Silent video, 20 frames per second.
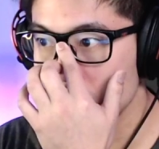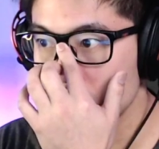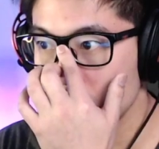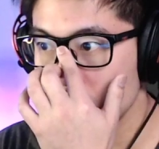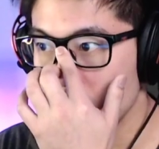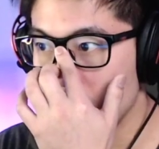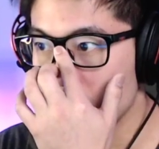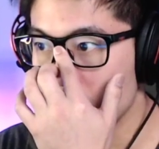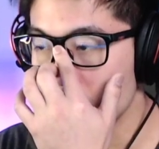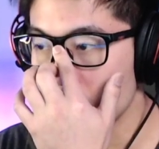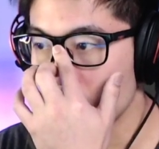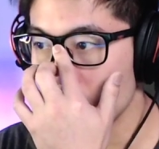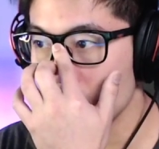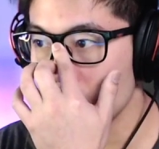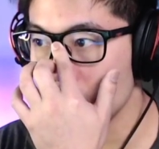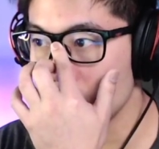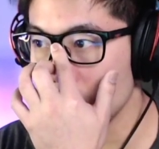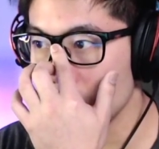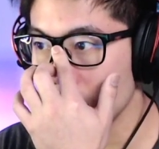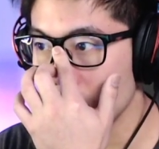You mean a ser
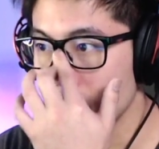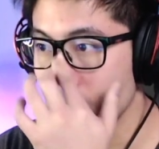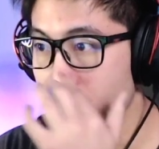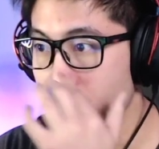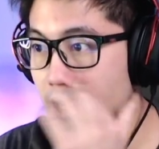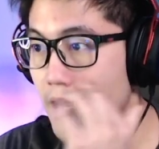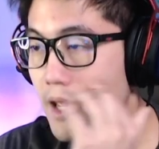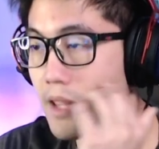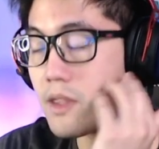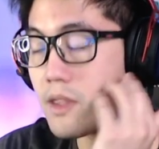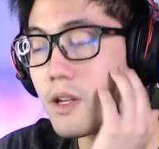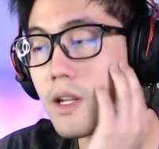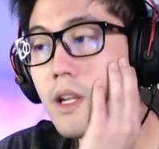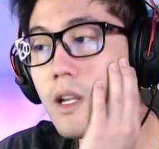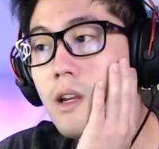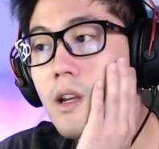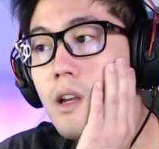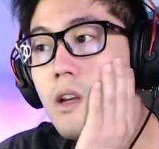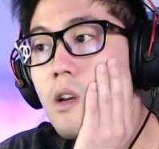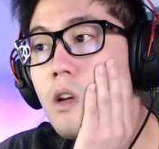server with you and Anthony?
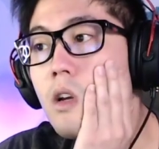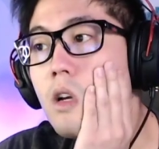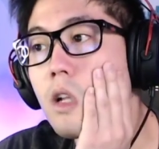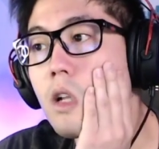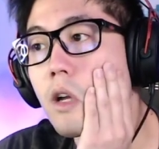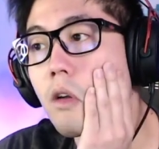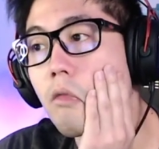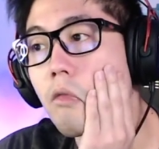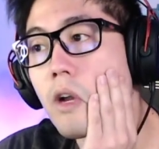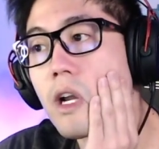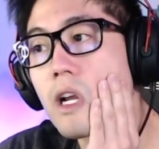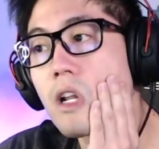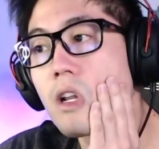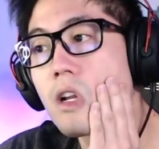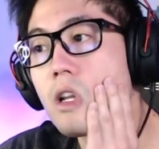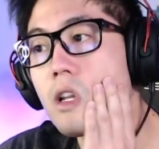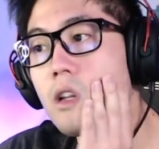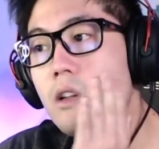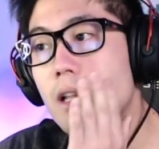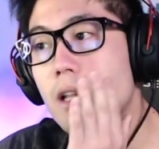Like a
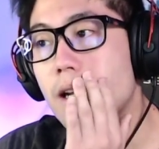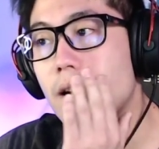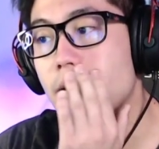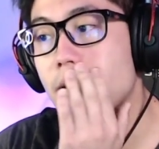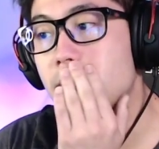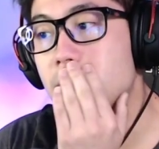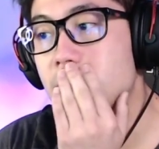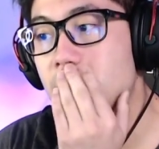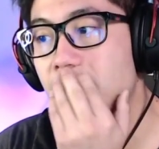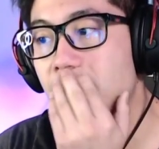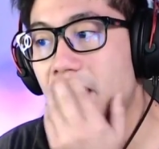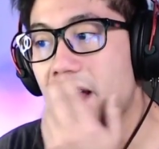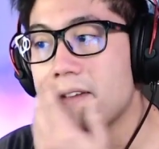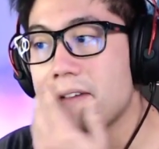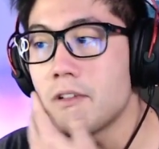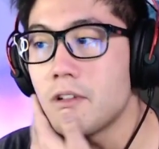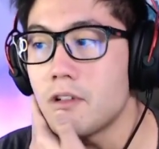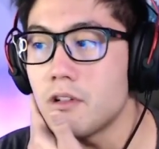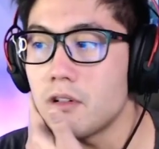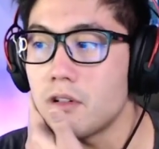regular, like a
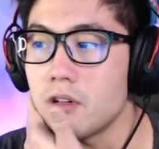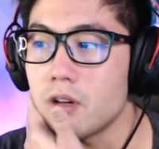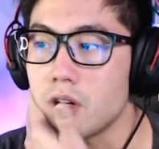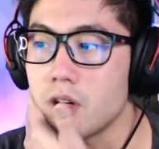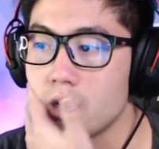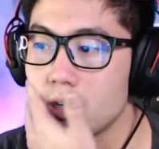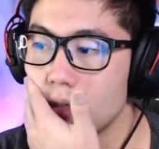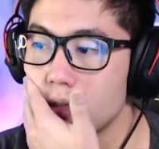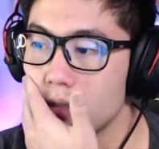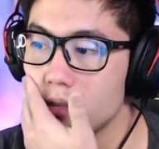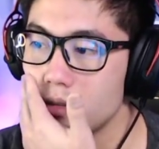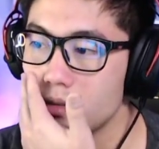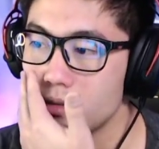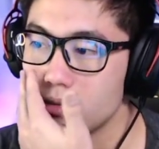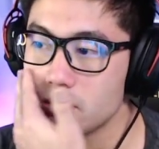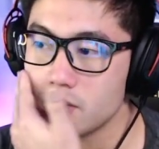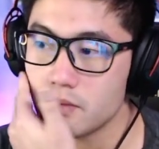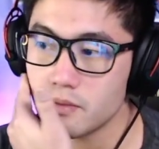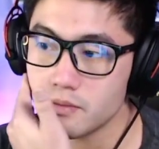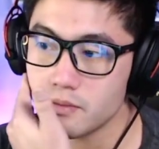survival, or...
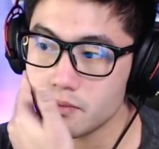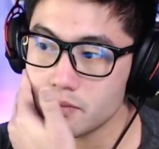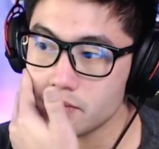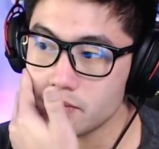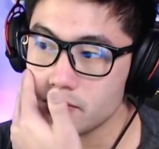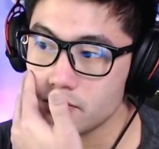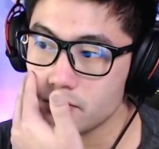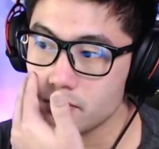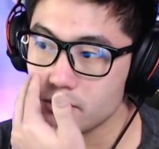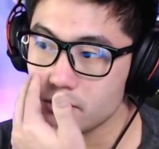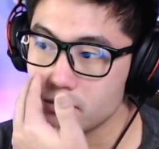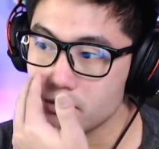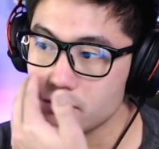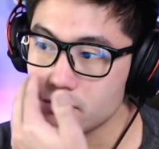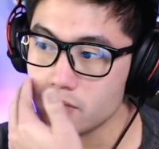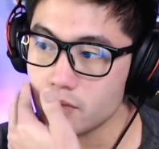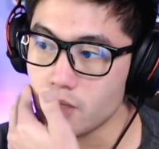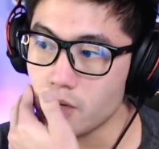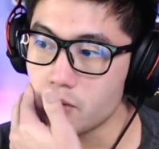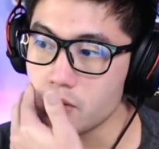
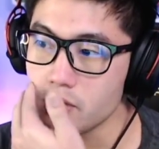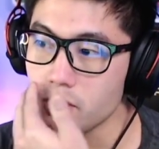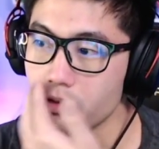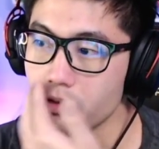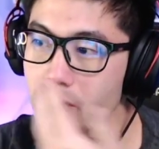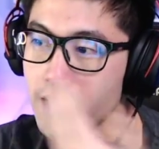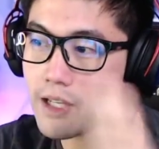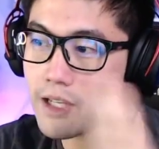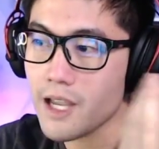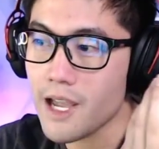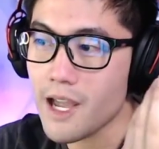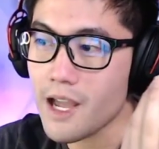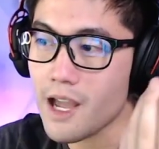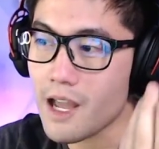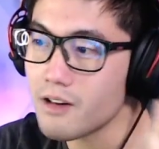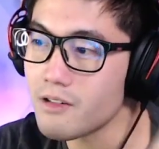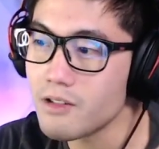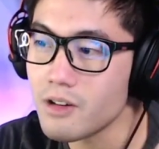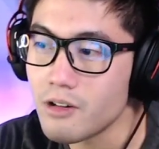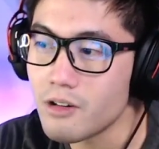Yeah, what's wrong with the cat?
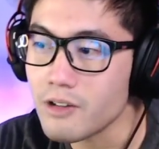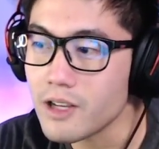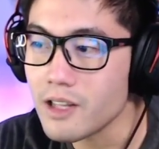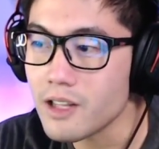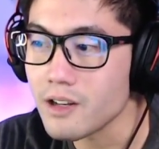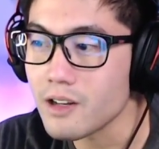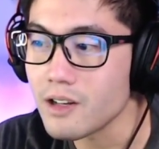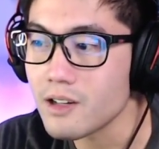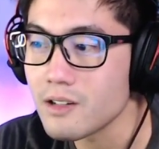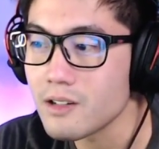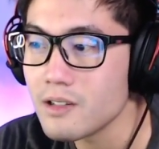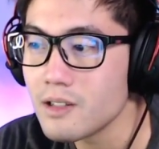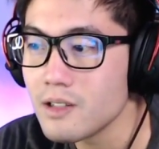I don't know either.